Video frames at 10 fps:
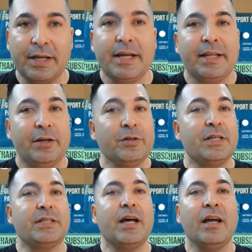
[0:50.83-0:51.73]
There's
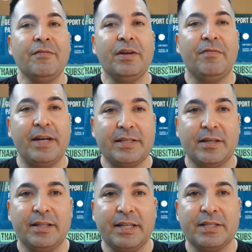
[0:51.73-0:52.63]
a ton of advice
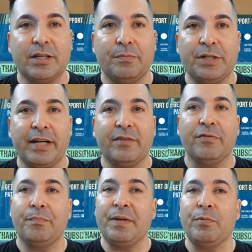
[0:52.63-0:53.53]
on this subject
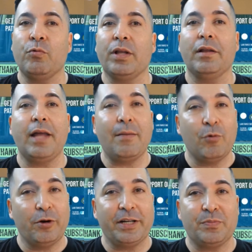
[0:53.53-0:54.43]
from people with a lot
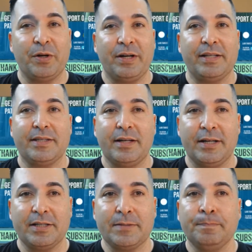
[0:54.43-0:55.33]
more experience than
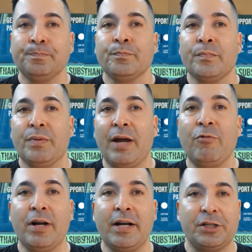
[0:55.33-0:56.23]
us, but I
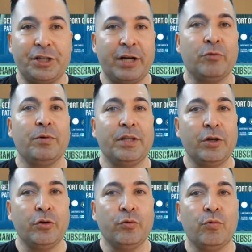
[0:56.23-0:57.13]
wanted to share with
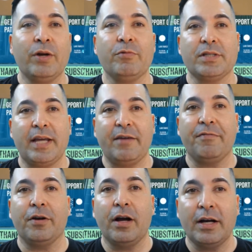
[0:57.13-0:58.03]
you what it was like
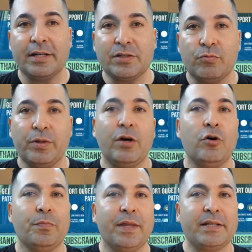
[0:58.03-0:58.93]
for us, with the
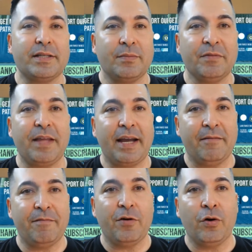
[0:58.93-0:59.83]
hope that some of that
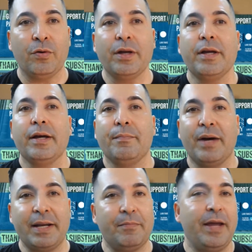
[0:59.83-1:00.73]
info
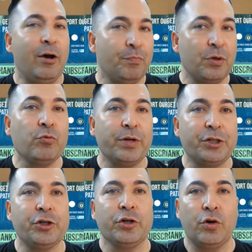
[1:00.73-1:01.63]
might help you reach
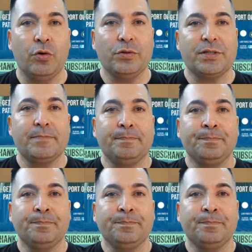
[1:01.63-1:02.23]
your goals.